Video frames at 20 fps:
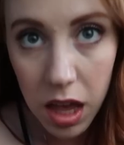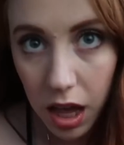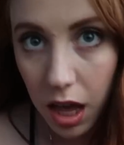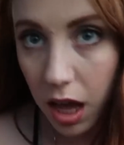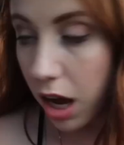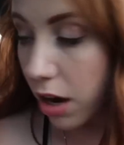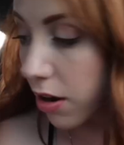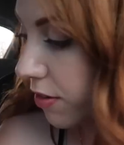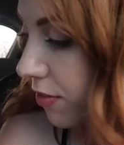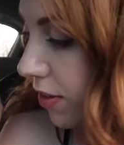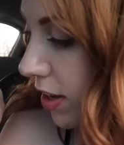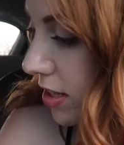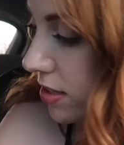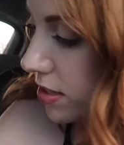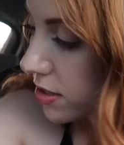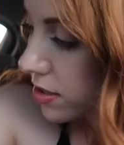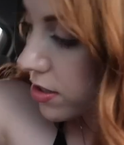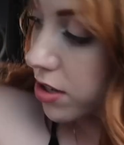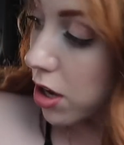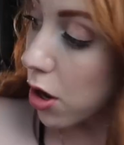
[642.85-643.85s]
All right friends,
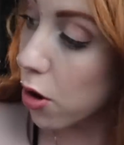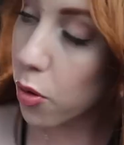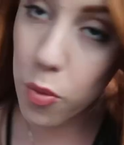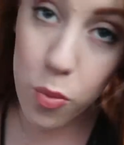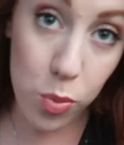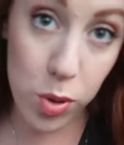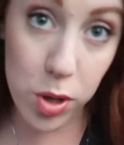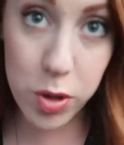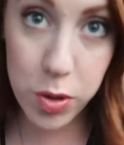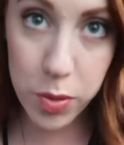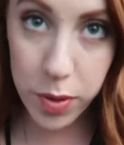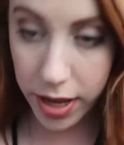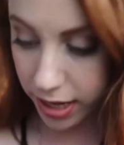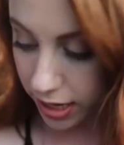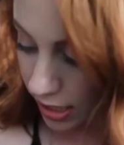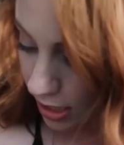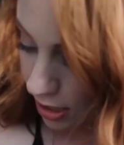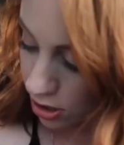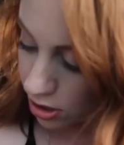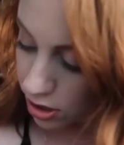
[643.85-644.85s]
so real quick, I
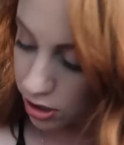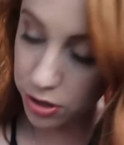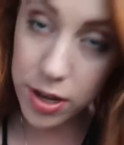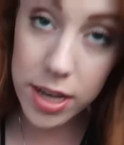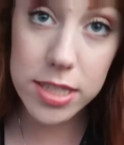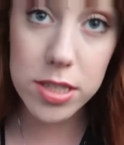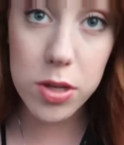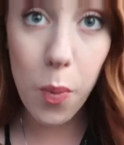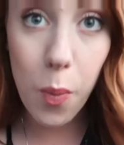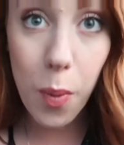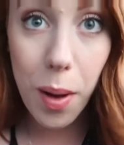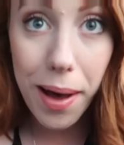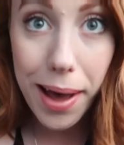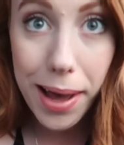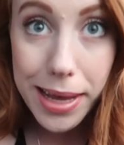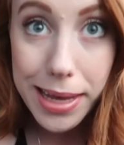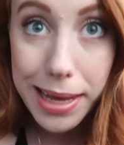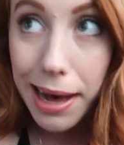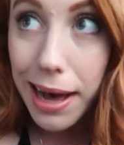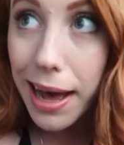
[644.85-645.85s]
need to show you guys what
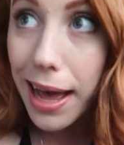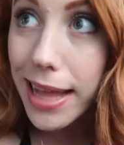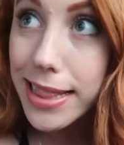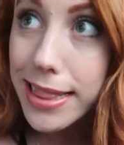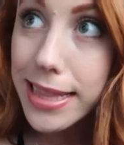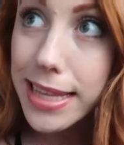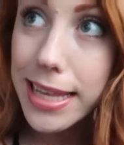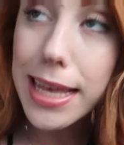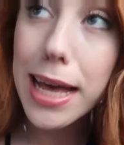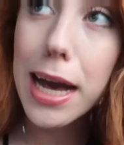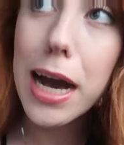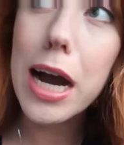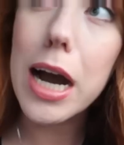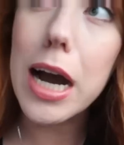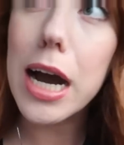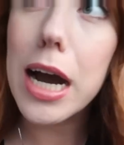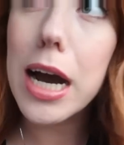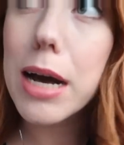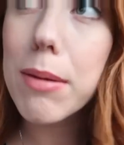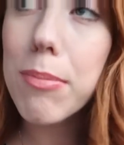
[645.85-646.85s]
I got at the
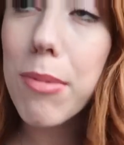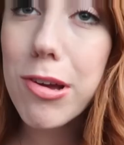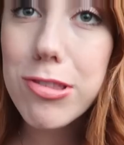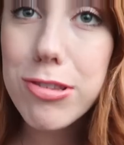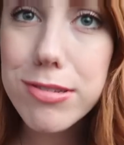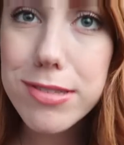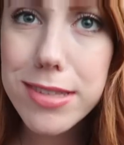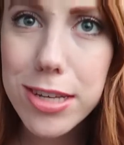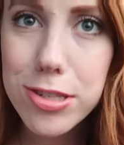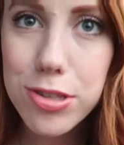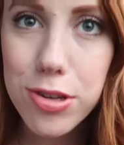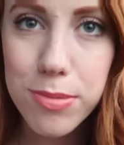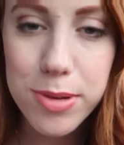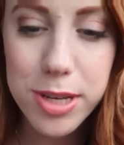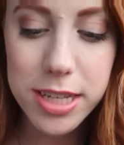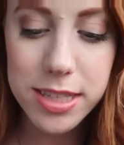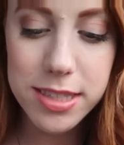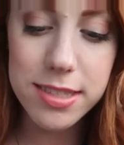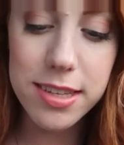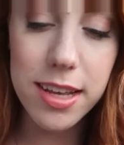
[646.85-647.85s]

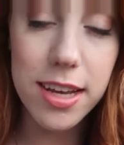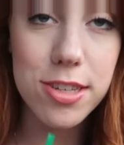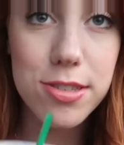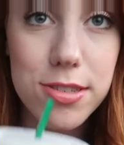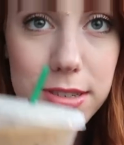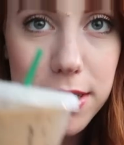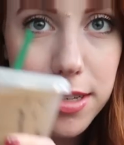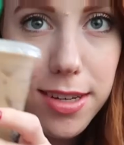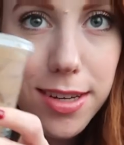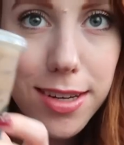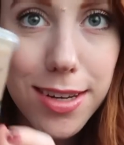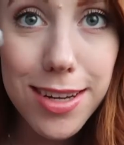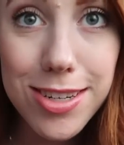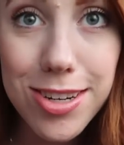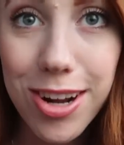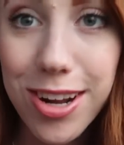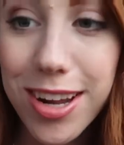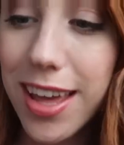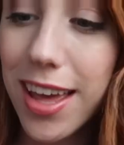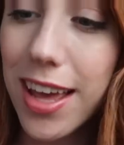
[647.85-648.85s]

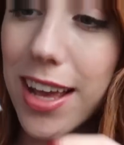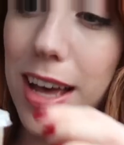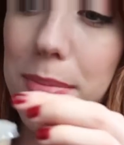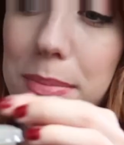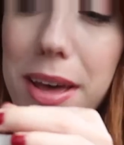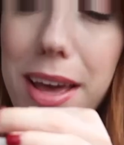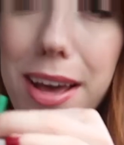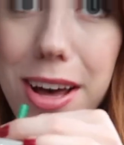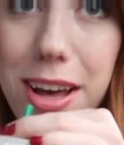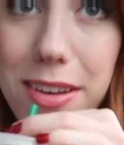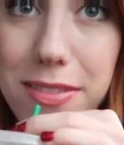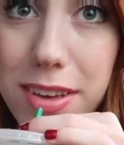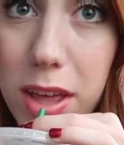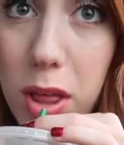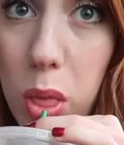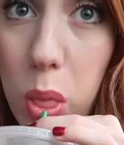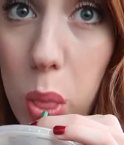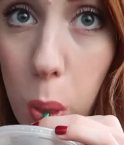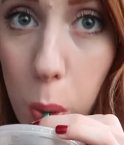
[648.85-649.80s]
Marshall/HomeGoods/Target. I got my coffee